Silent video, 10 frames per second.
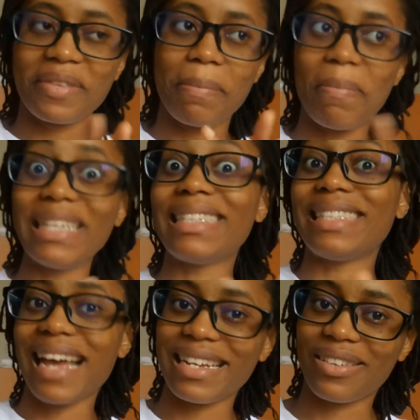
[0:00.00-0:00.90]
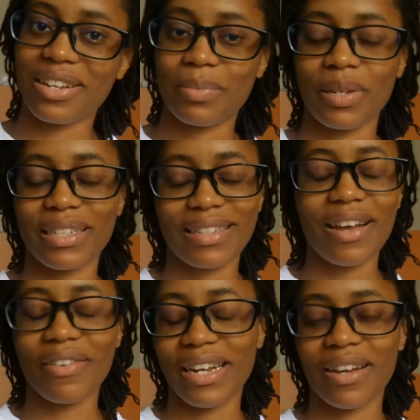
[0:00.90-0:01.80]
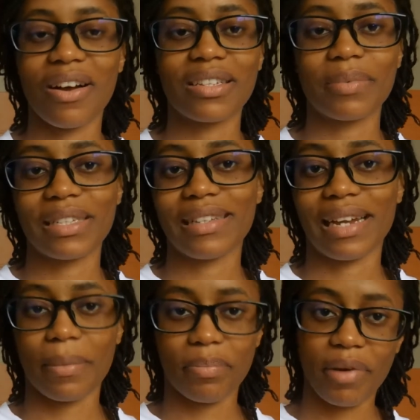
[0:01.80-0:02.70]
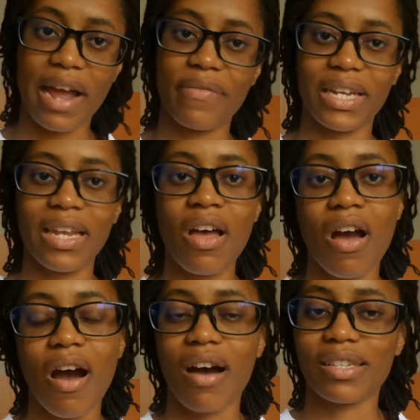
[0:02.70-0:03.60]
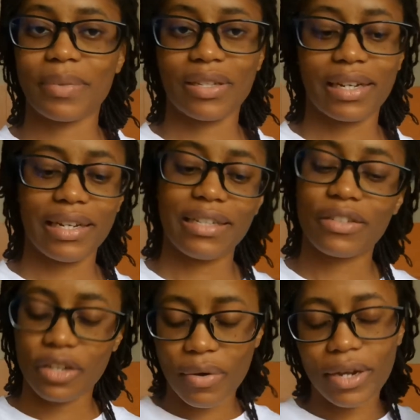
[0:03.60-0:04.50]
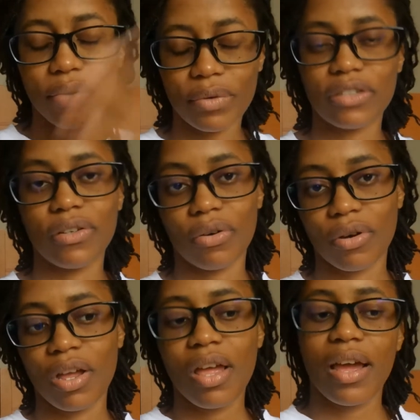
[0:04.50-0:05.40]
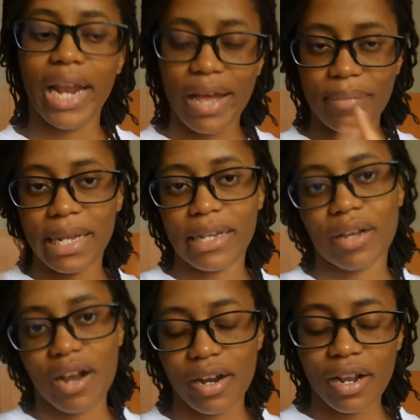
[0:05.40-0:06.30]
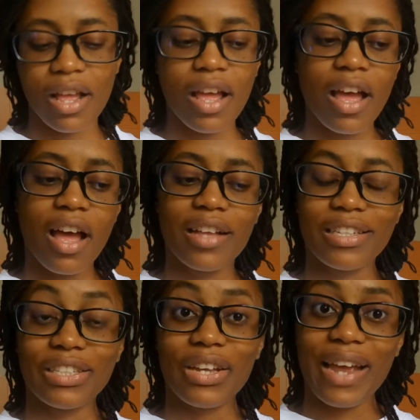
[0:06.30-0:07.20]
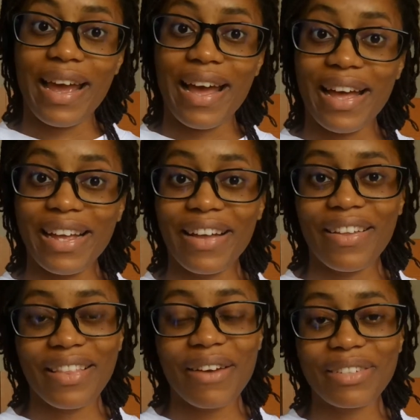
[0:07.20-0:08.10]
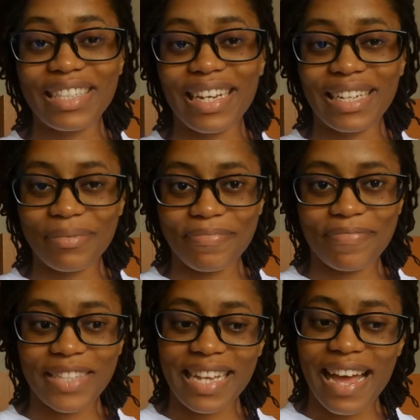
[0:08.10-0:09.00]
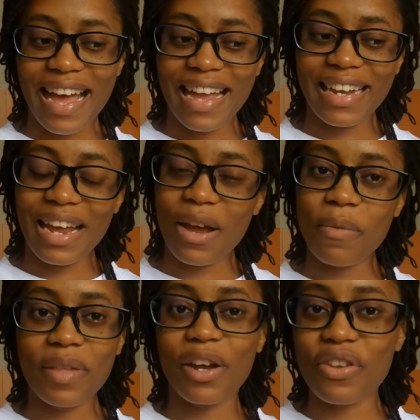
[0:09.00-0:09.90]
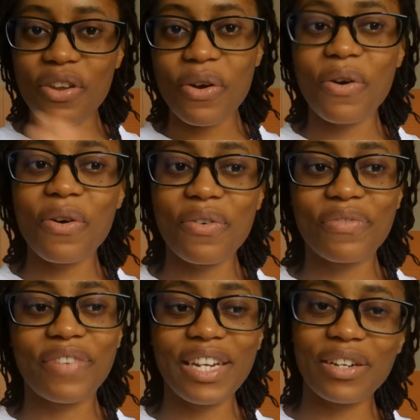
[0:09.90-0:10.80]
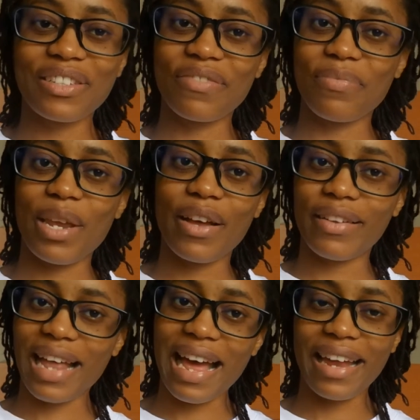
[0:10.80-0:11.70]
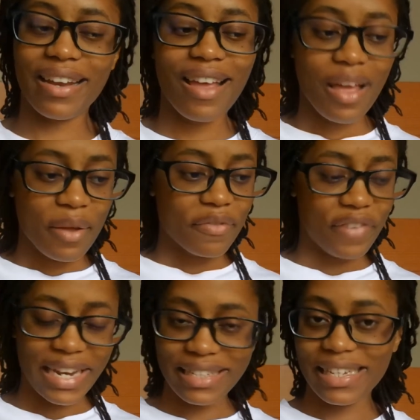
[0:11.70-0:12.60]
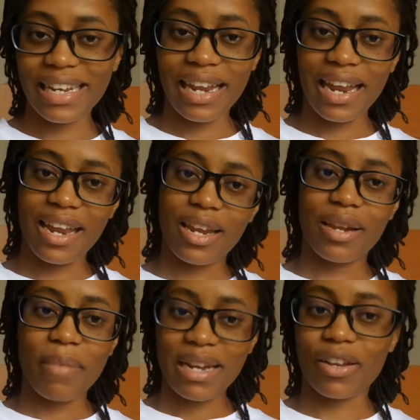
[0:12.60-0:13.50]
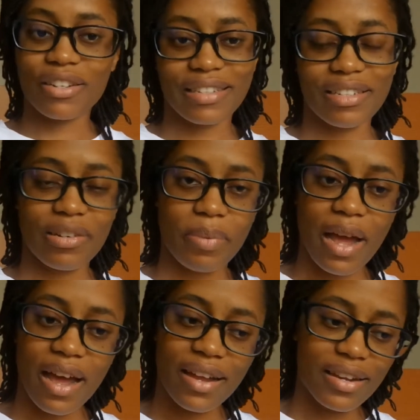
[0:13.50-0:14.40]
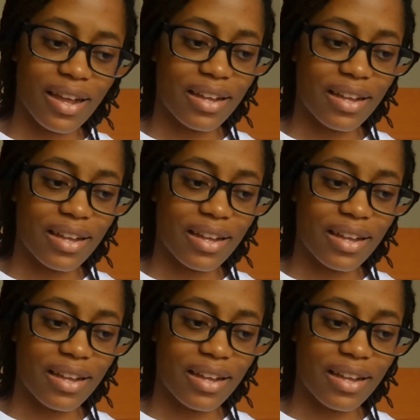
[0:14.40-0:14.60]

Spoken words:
mid-size hospital. It's not really a hospital, it's like a private hospital clinic. So now I know where to go, and I have my little card. So yeah, that was it. And I hope there are no videos of me online fainting in McDonald's in Japan.